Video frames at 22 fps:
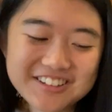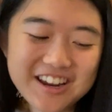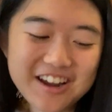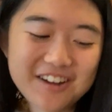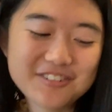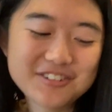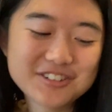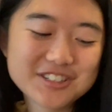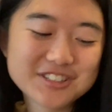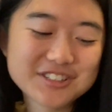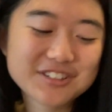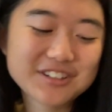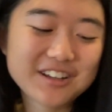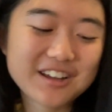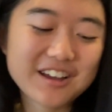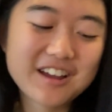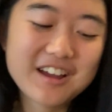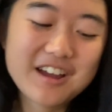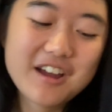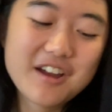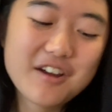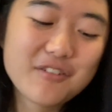Now we're just gonna
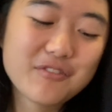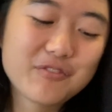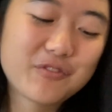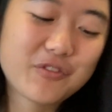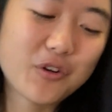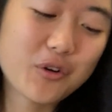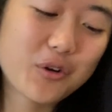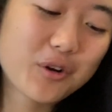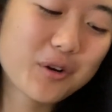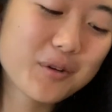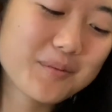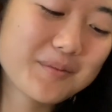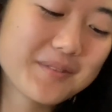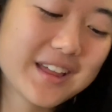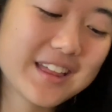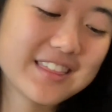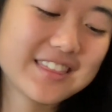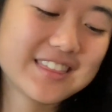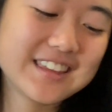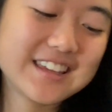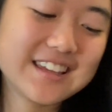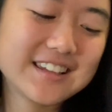form
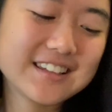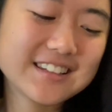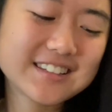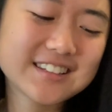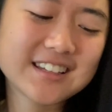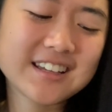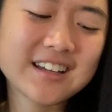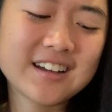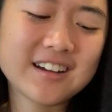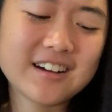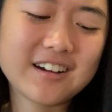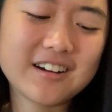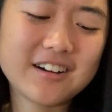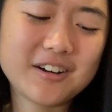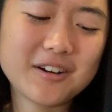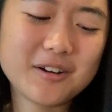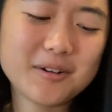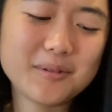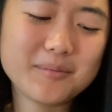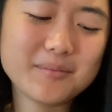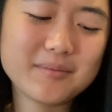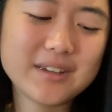these
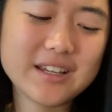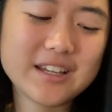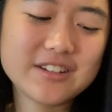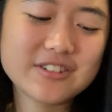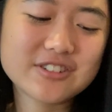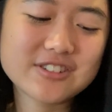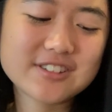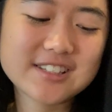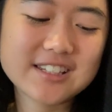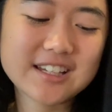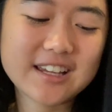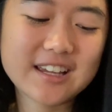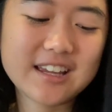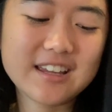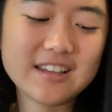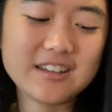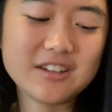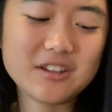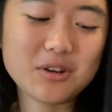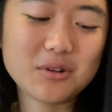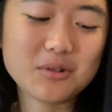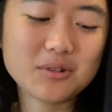um, interesting
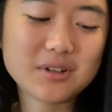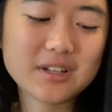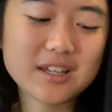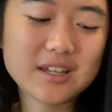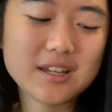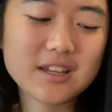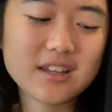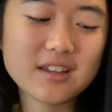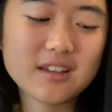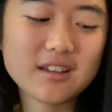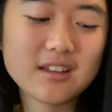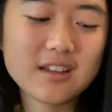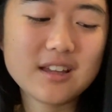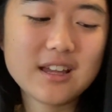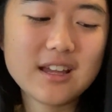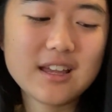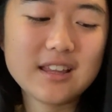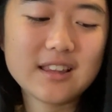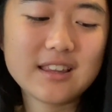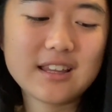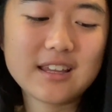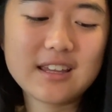and yogi
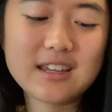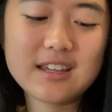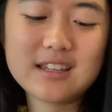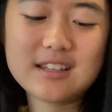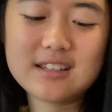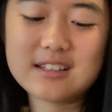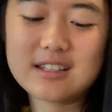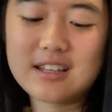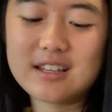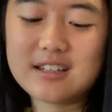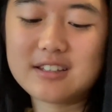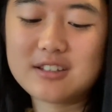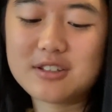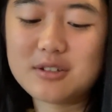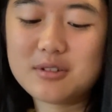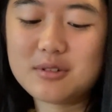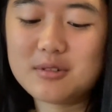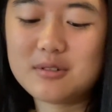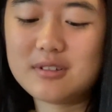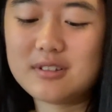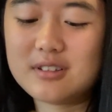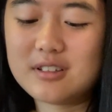thingies
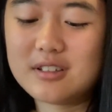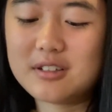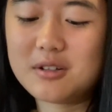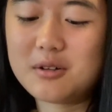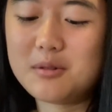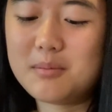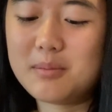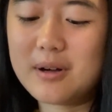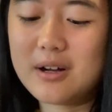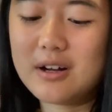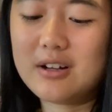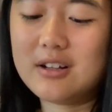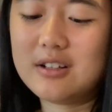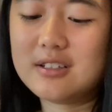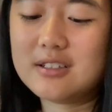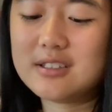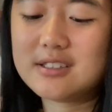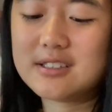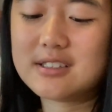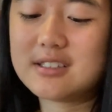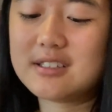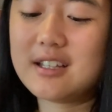into little
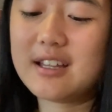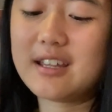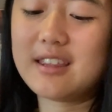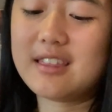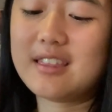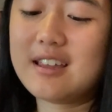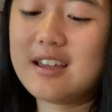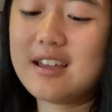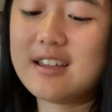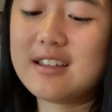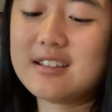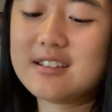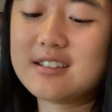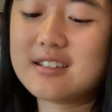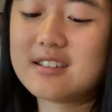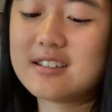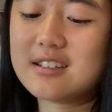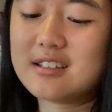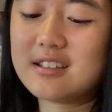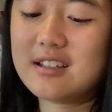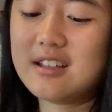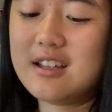balls like this
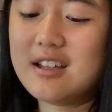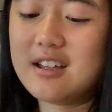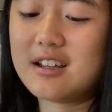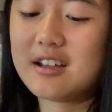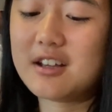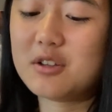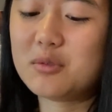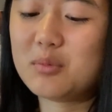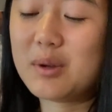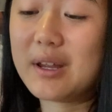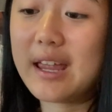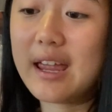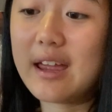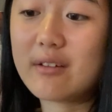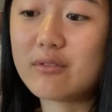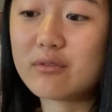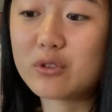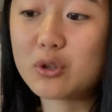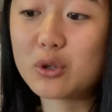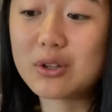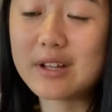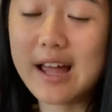because we can't
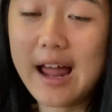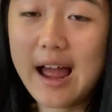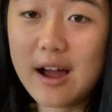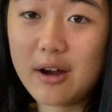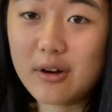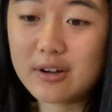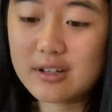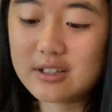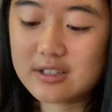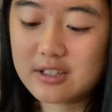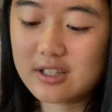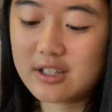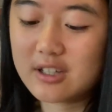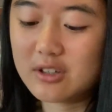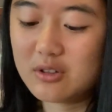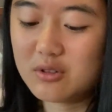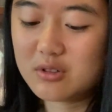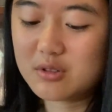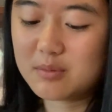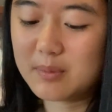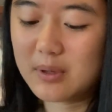roll it out into a huge